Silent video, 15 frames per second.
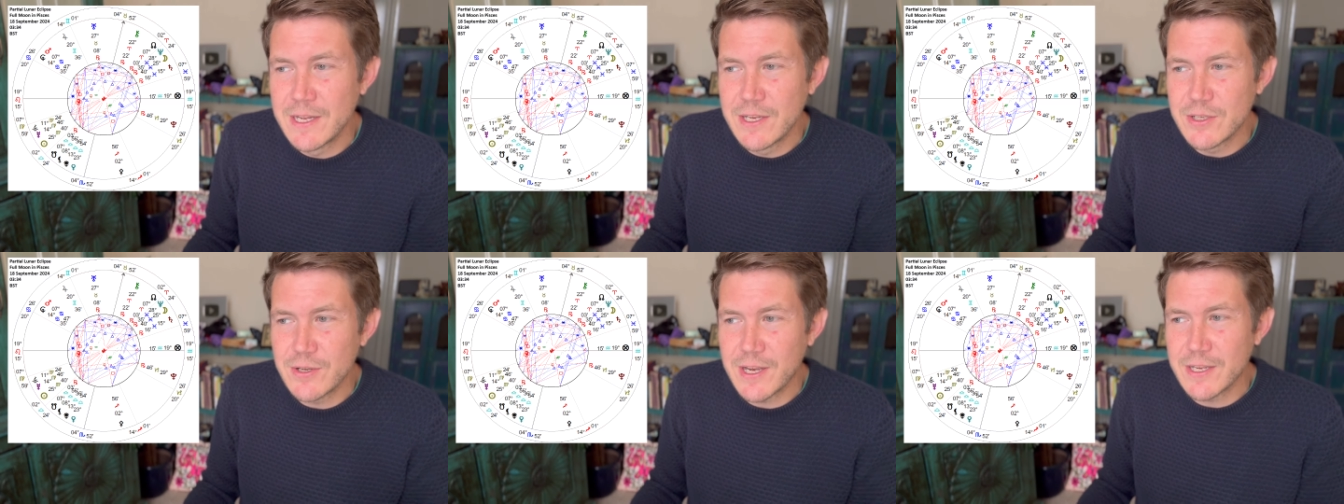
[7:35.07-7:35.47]

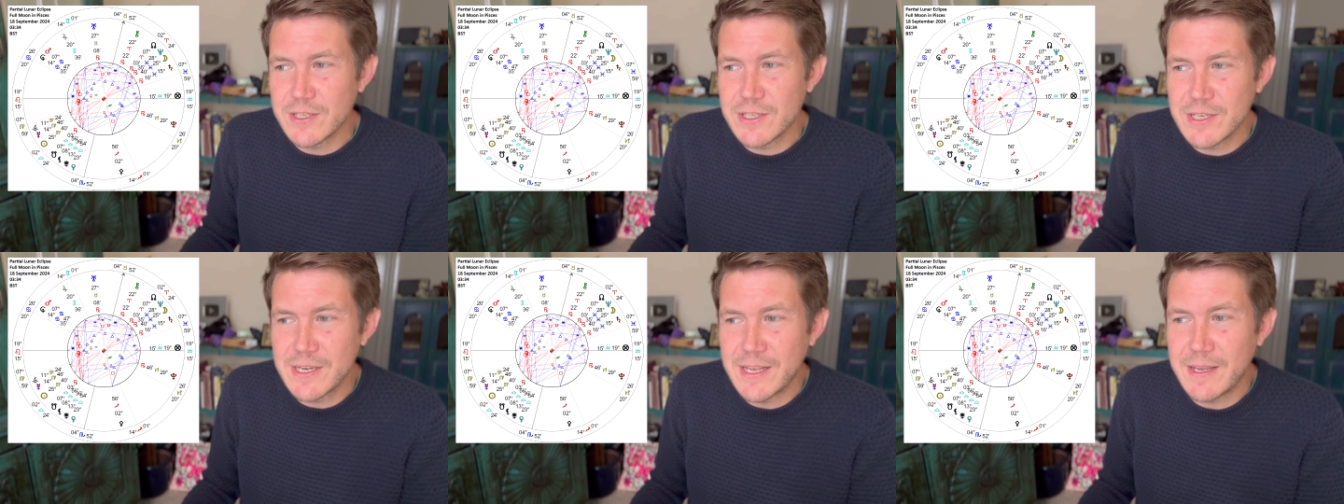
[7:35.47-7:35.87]
to
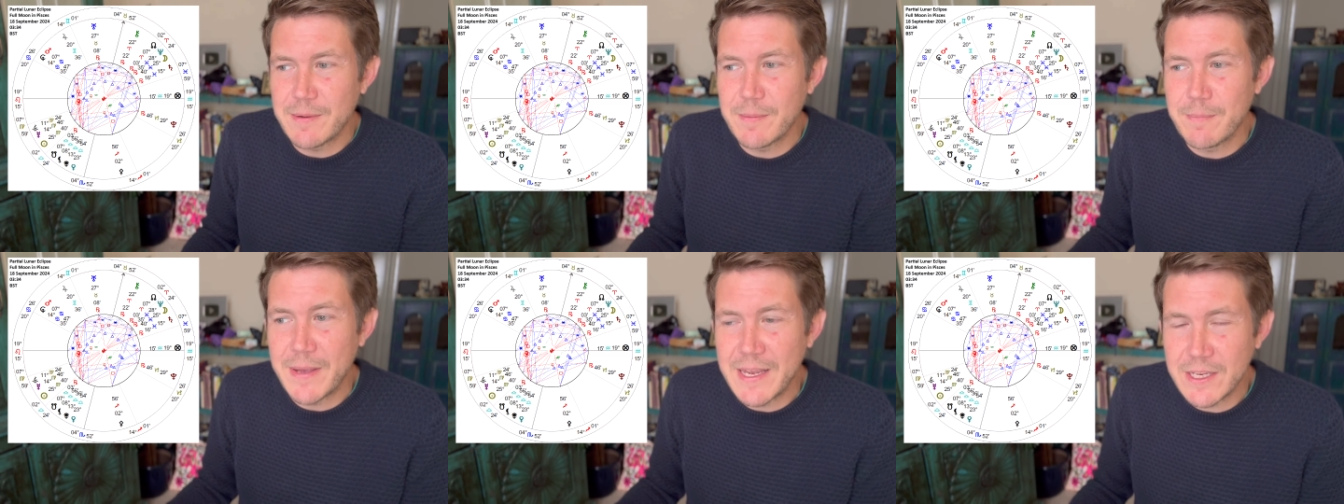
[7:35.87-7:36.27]
actually
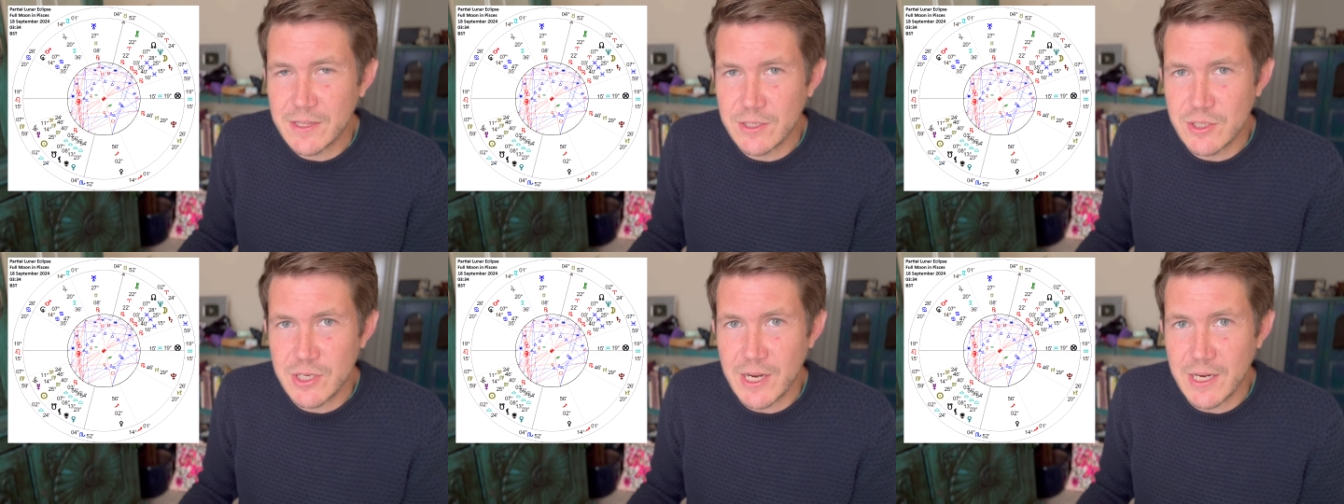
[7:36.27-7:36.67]
make the
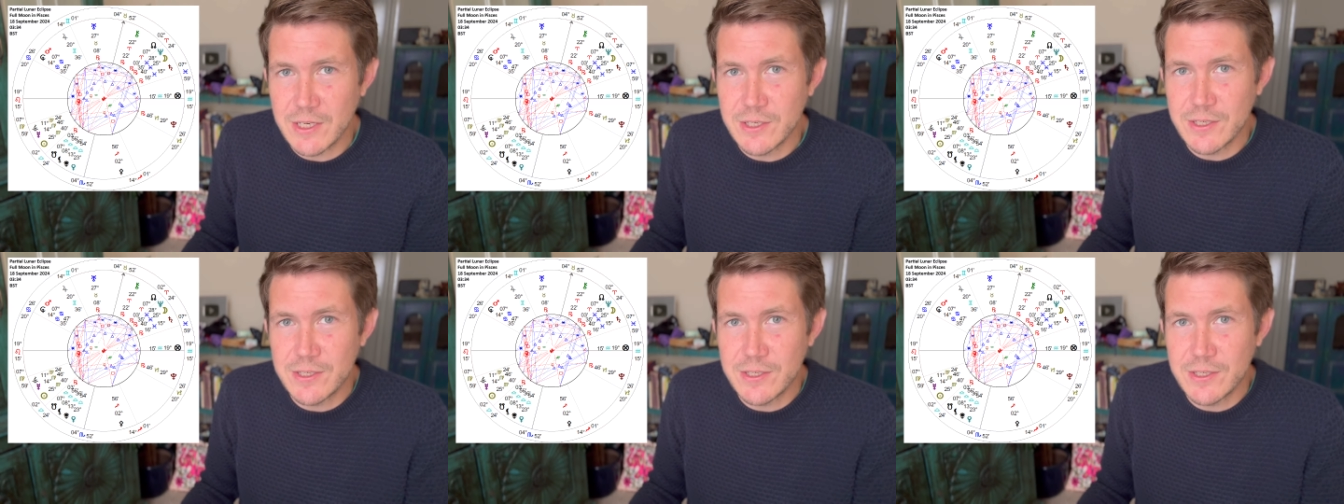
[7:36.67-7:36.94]
changes,